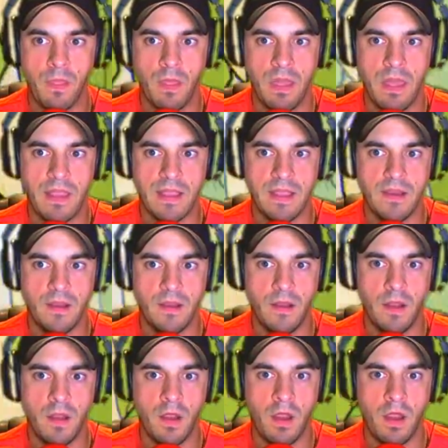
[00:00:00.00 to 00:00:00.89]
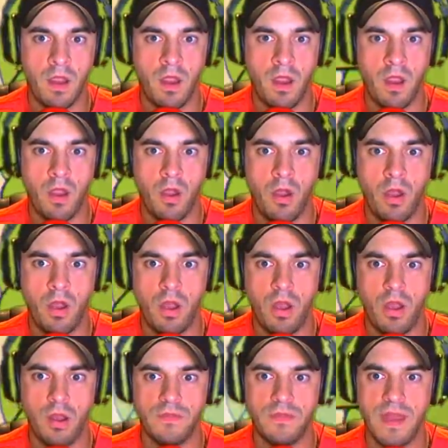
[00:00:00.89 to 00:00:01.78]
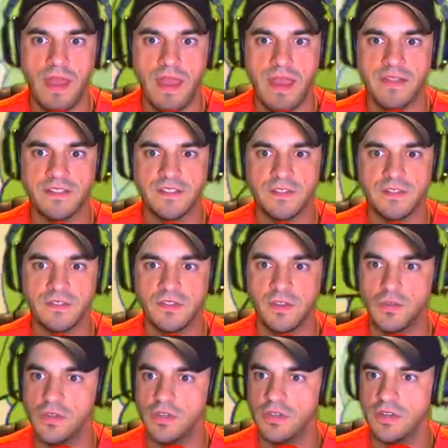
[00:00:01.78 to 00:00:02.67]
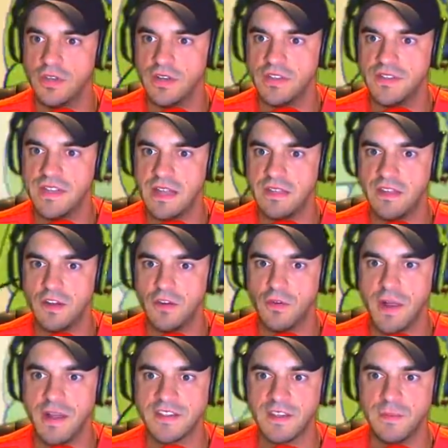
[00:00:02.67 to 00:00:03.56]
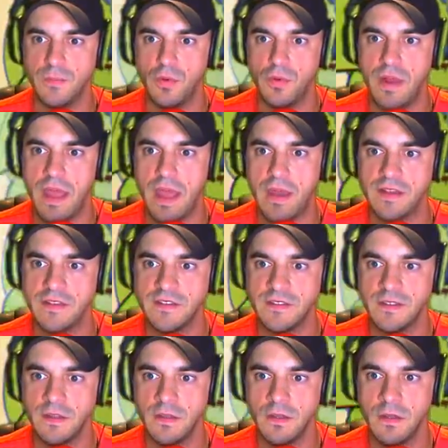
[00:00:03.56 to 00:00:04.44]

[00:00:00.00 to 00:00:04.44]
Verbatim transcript: Hang in here. Nice. So you're going to send the crescent moon at us.